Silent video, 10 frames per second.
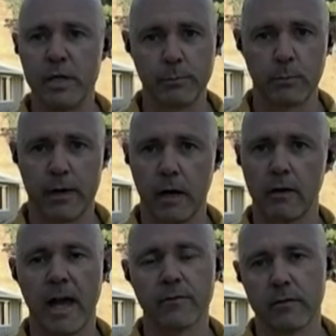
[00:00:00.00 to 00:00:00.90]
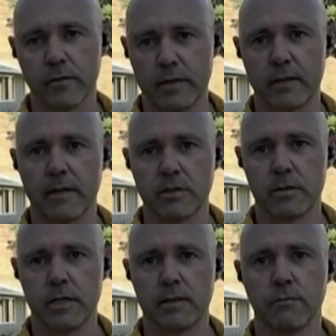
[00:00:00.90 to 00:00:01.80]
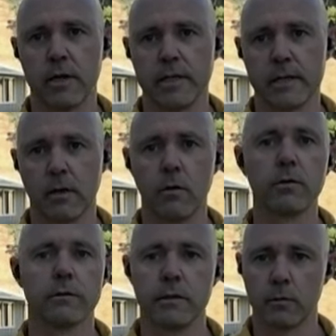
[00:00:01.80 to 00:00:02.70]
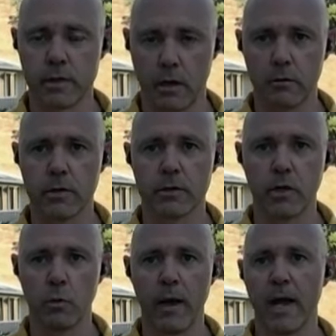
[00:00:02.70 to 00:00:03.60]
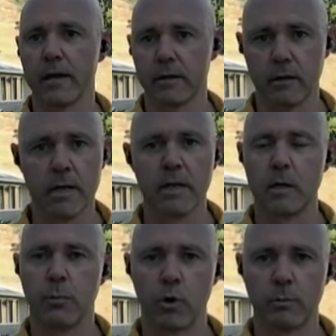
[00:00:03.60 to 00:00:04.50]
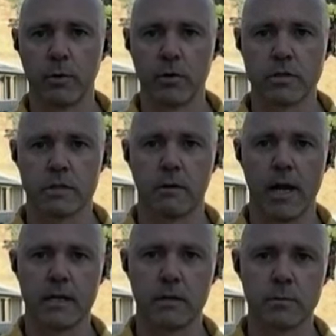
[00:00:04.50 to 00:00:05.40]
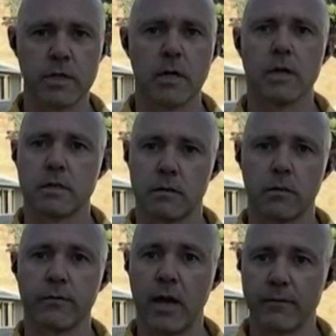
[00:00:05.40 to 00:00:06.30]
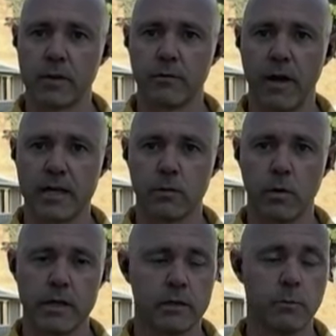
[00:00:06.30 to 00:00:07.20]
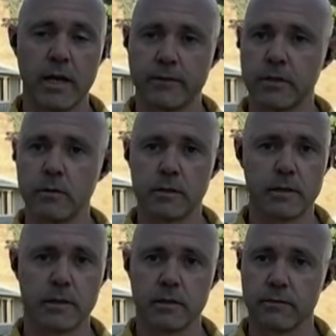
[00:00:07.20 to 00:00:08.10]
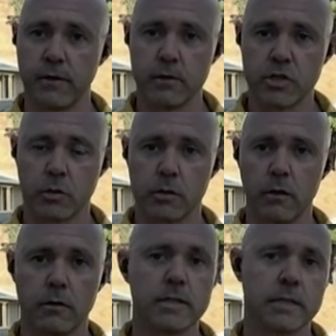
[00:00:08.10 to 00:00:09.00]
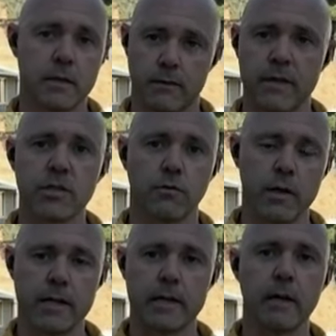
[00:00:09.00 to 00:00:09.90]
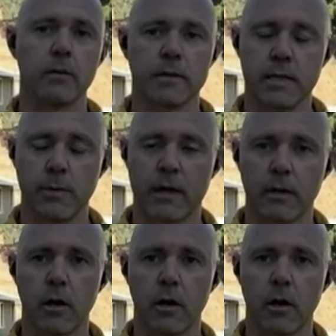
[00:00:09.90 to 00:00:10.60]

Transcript: be prepared, have everything that you need ready to go. You know, we call it your go bag, your important personal items. So if you have to evacuate, you may have to do it in a very short notice that you're ready to go. Keep that